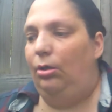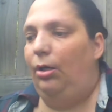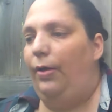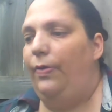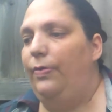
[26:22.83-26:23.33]

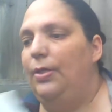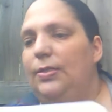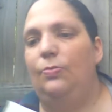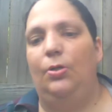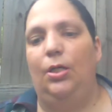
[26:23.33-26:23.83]
And then this
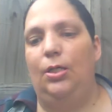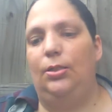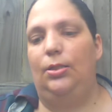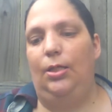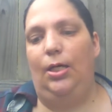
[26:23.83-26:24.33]
one is
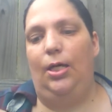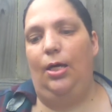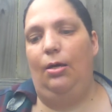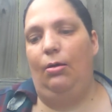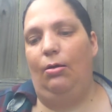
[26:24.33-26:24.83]
the
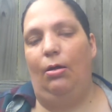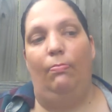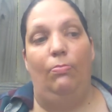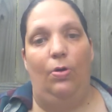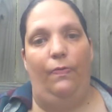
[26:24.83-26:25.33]

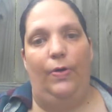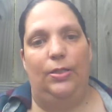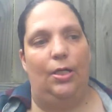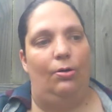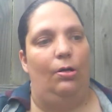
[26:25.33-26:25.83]
movie
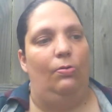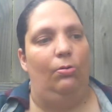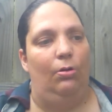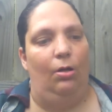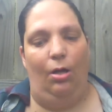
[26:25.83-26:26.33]
tarot.
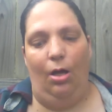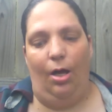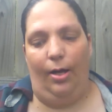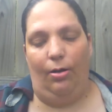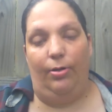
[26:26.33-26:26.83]

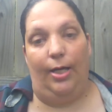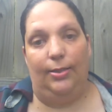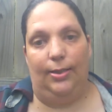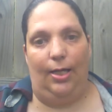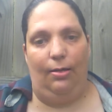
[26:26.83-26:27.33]
Got on
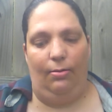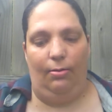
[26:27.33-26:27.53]
Etsy.